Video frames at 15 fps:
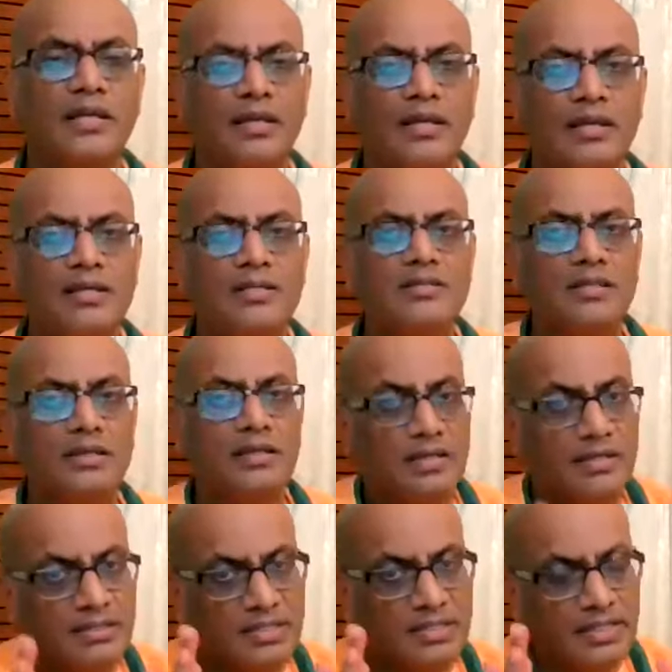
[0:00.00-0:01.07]
is
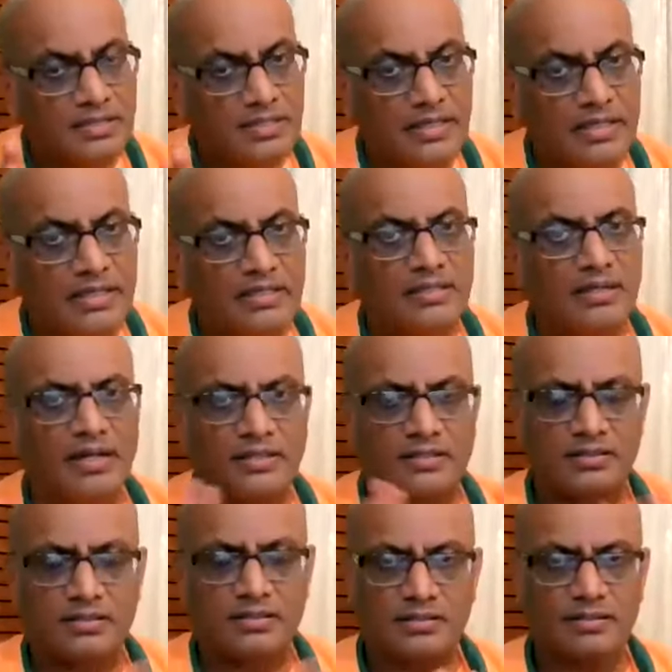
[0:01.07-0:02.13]
just
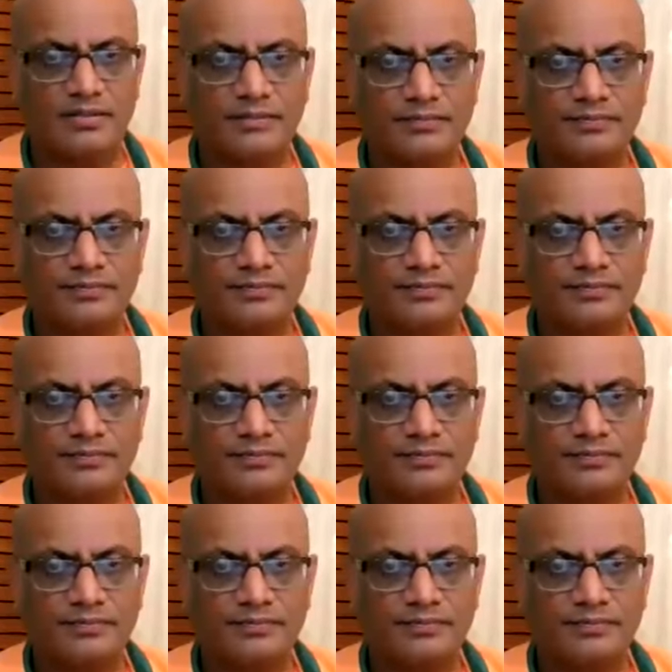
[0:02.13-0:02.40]
easiness.